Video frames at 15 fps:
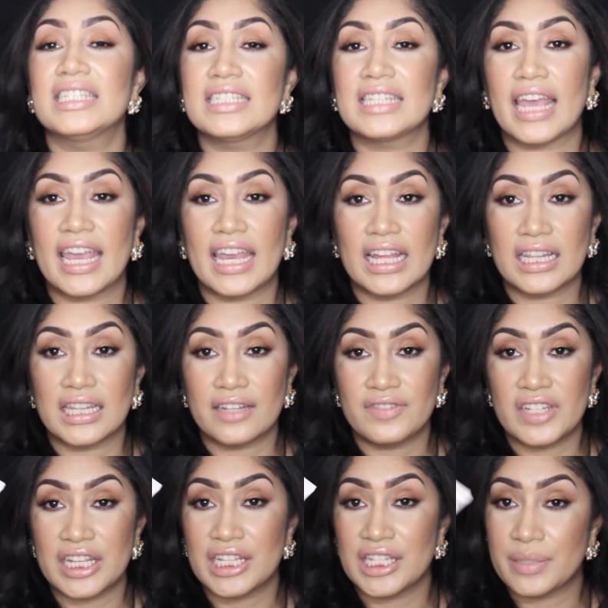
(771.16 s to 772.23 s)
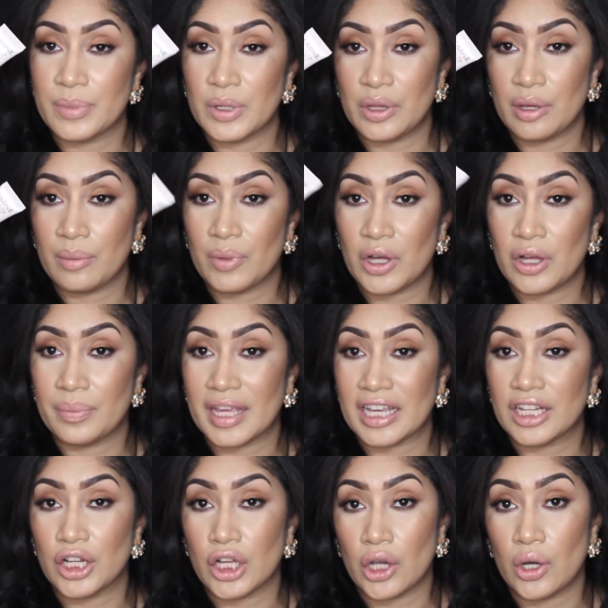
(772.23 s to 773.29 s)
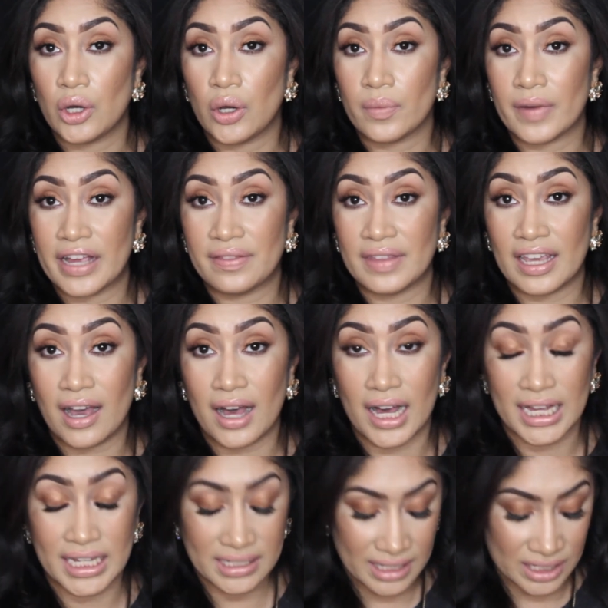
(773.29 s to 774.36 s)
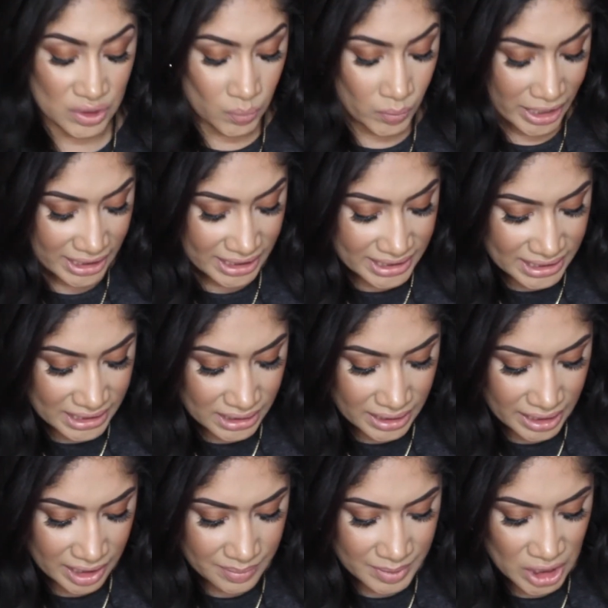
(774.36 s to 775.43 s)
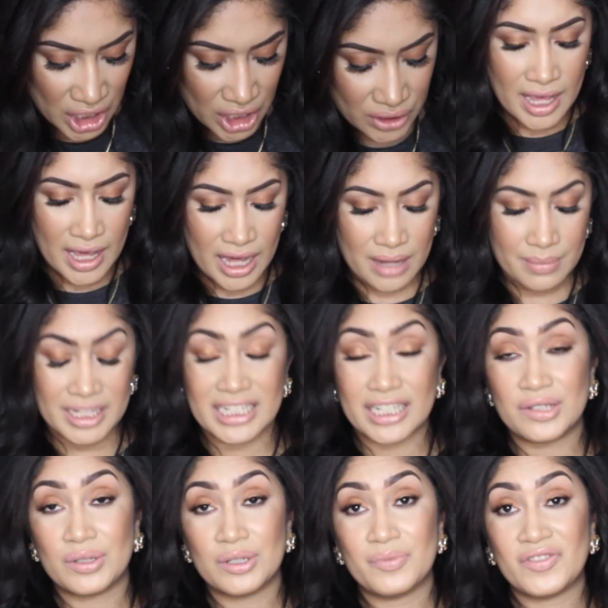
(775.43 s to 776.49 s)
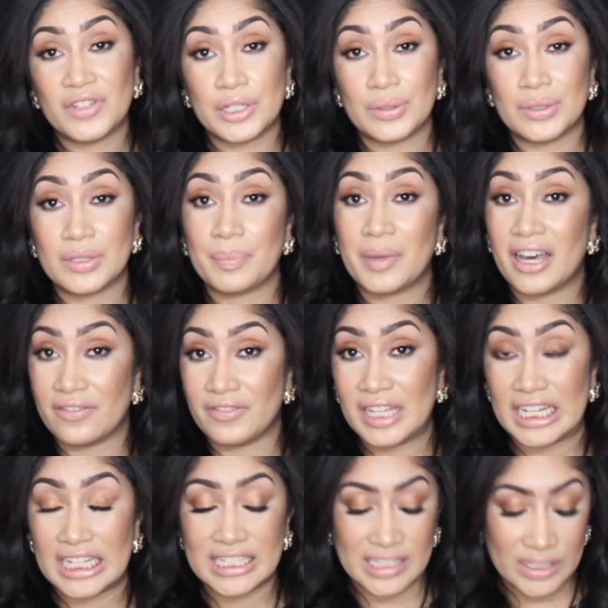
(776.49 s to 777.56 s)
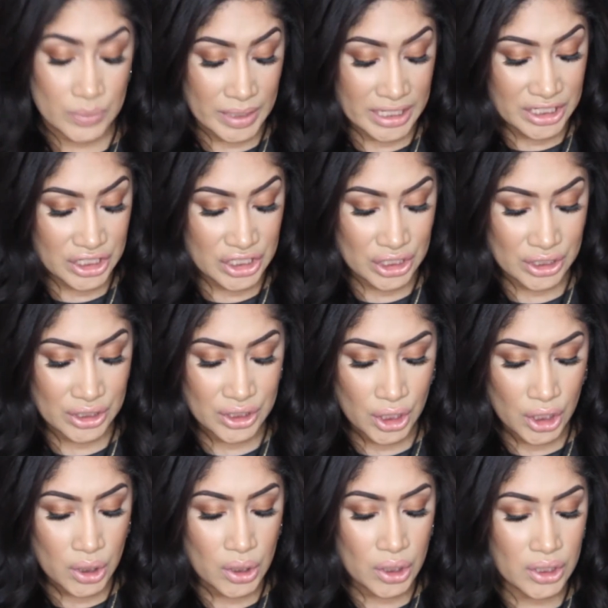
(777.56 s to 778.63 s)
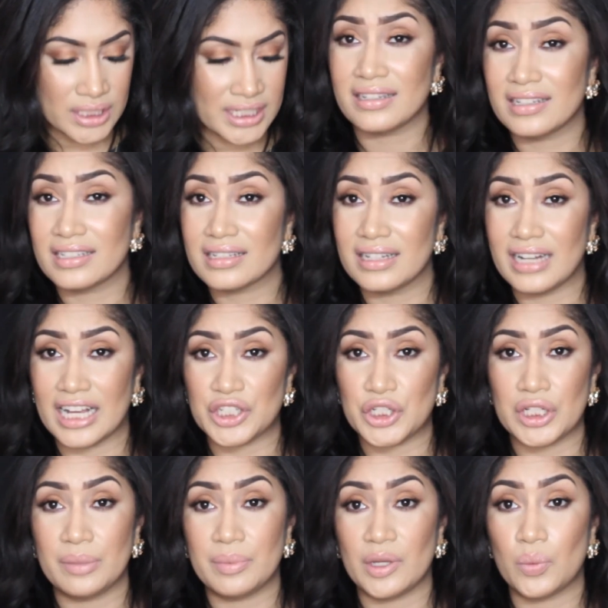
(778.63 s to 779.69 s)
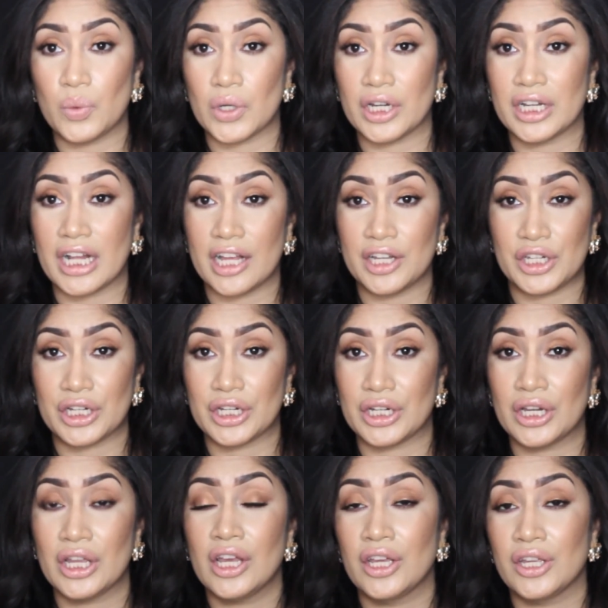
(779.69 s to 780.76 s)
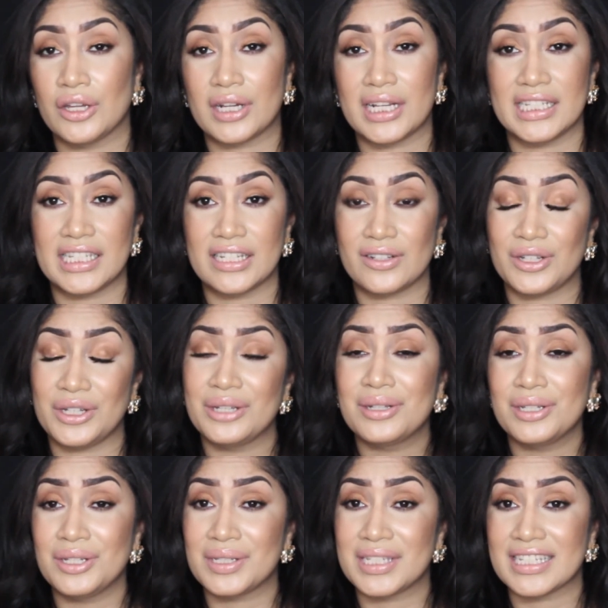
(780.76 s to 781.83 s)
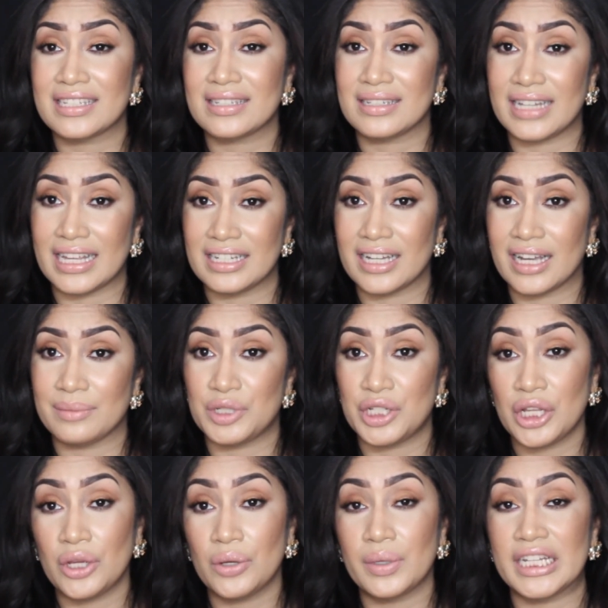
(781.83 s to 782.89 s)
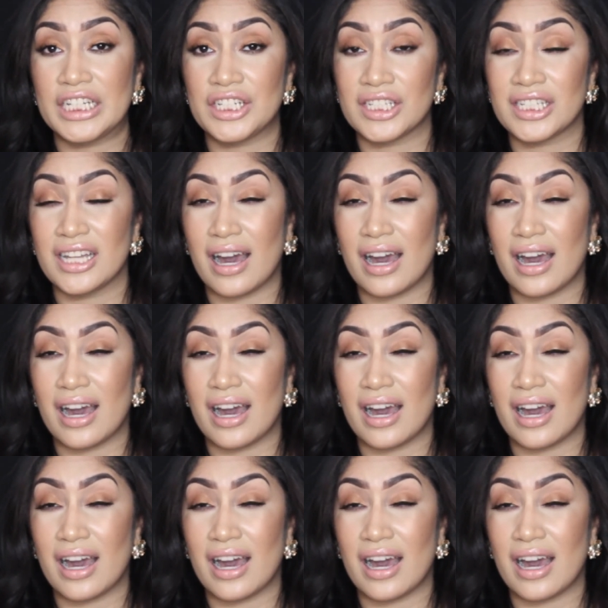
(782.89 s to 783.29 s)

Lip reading: is a lifting and smoothing balm that can go around the eyes as well as the lips. It does reduce puffiness as well as dark circles. This can actually be worn under your concealer. You can use this daytime too. It's just